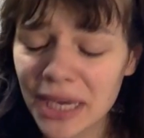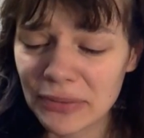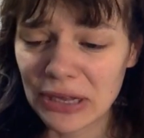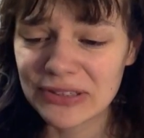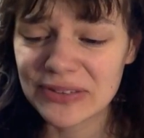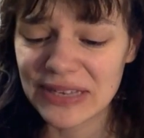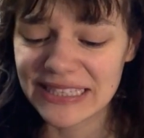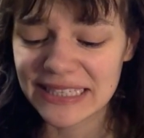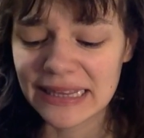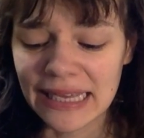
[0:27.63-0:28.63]
I would also
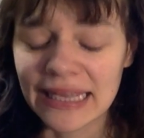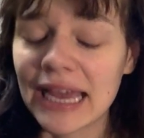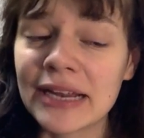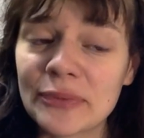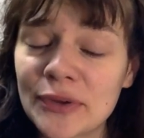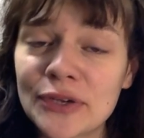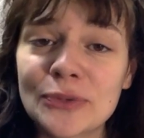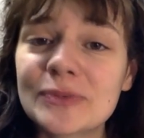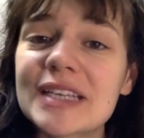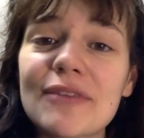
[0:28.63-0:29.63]
like to thank anyone
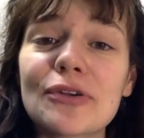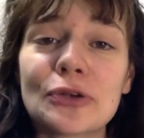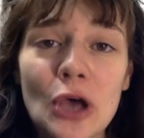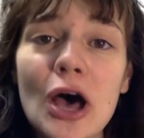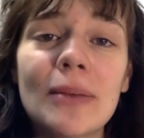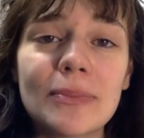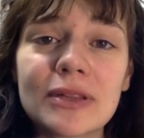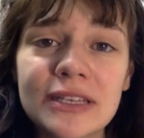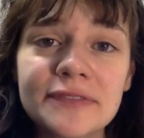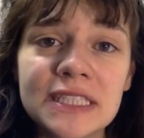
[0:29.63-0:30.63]
who's ever not
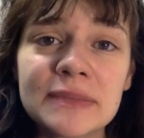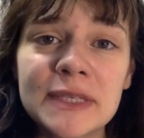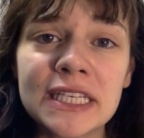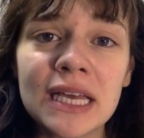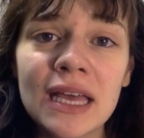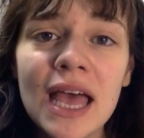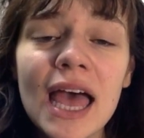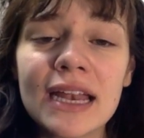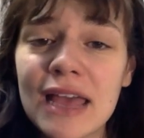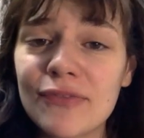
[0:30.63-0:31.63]
believed in me
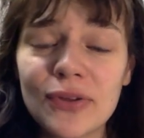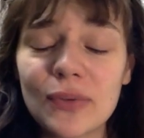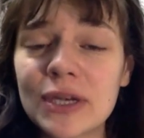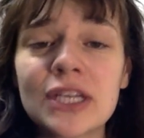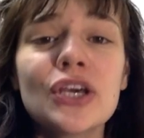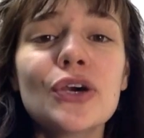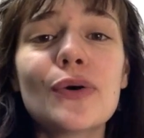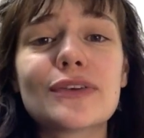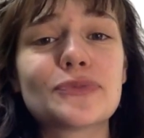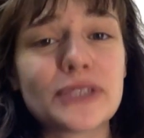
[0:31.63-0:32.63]
and everyone
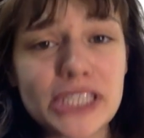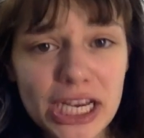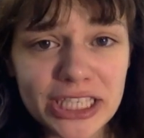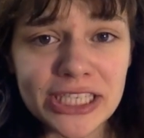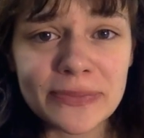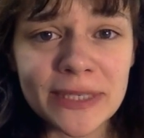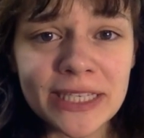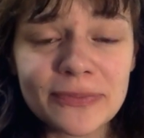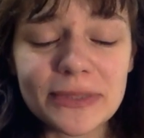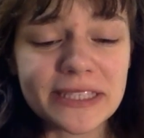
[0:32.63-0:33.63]
who has rejected
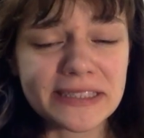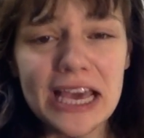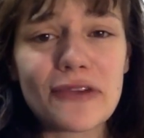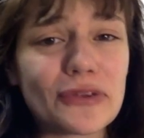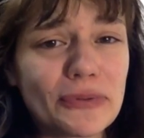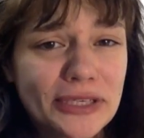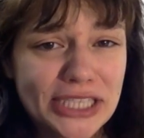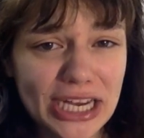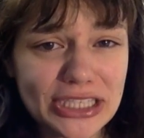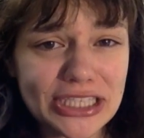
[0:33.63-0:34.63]
me, because every
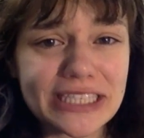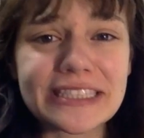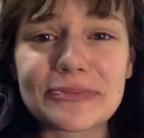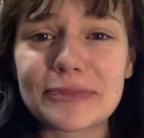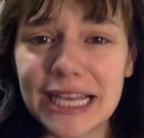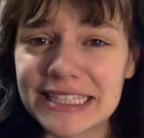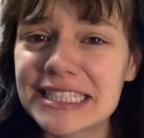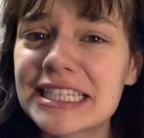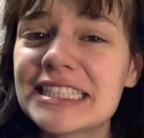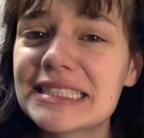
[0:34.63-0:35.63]
rejection is a
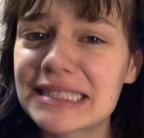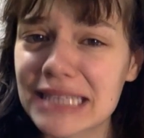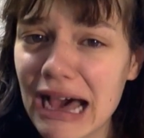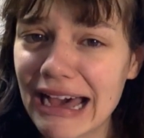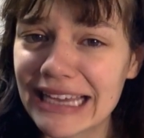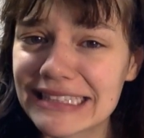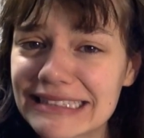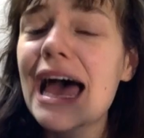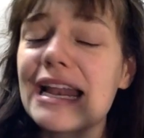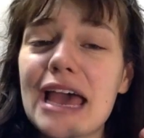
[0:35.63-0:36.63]
blessing in
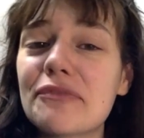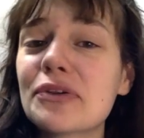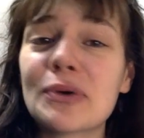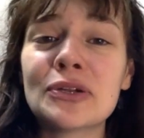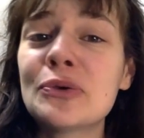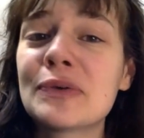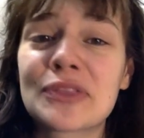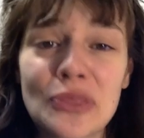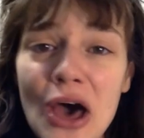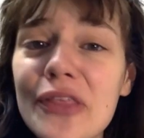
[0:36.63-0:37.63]
disguise. And everyone who
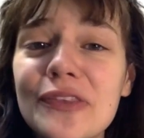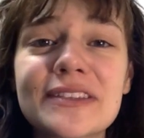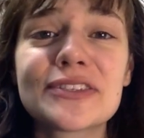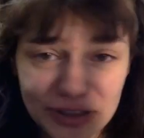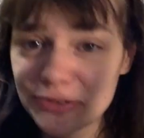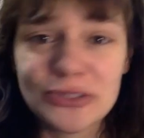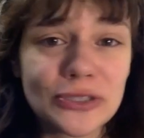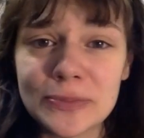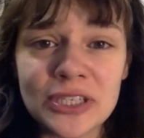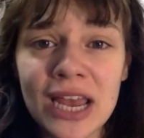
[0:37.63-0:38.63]
thought this
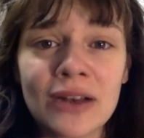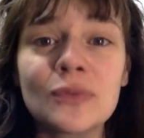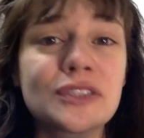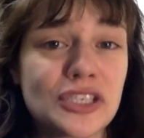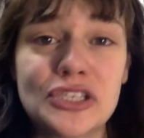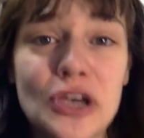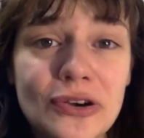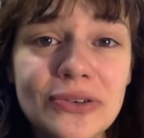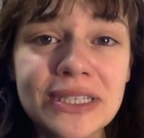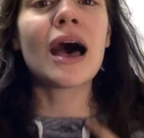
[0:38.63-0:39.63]
YouTube channel was a
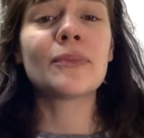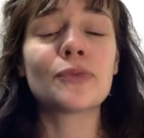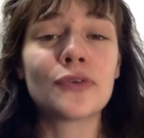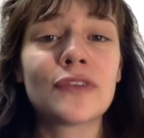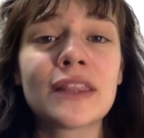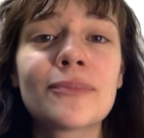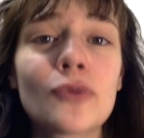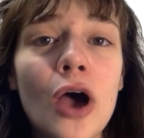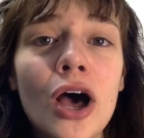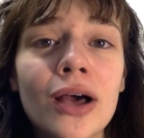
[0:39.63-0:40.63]
joke, I'm proving them
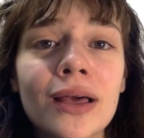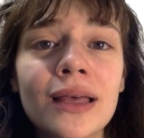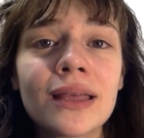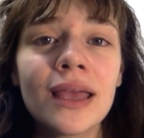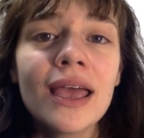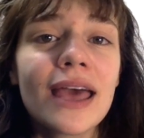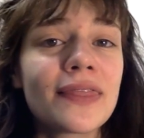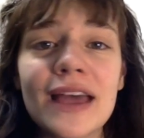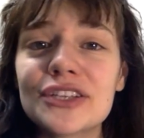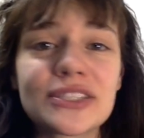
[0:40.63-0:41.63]
wrong. And
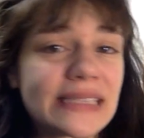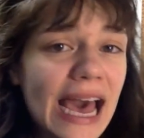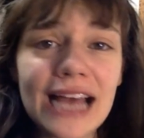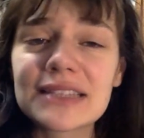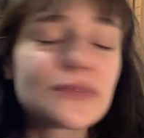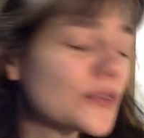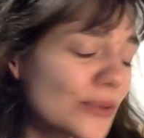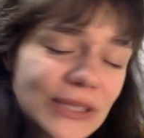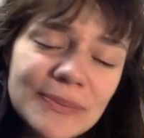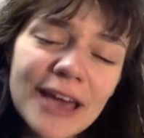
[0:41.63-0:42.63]
that just adds
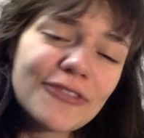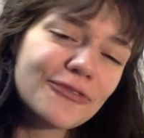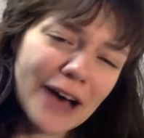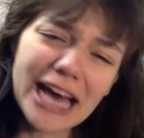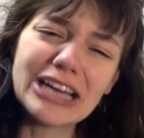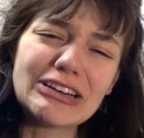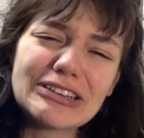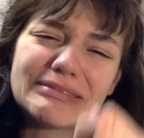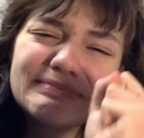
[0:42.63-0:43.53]
fuel to my fire.